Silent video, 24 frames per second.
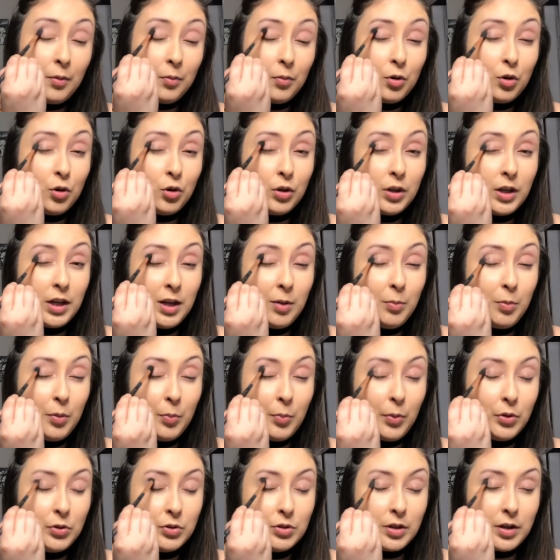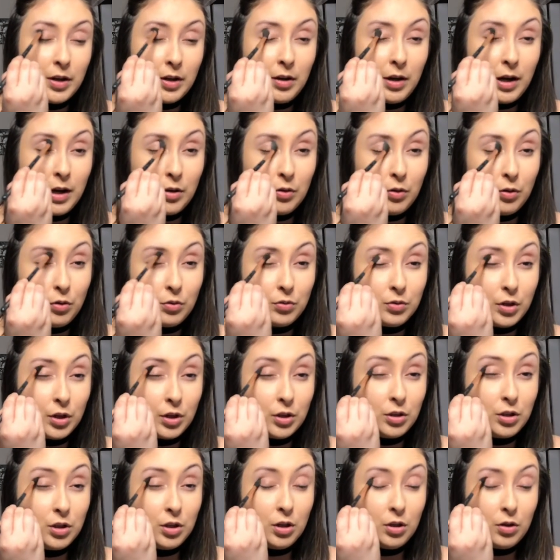will keep you posted on how those
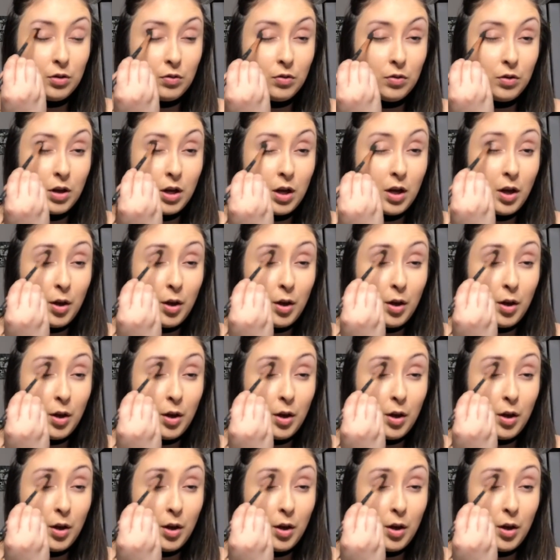are too.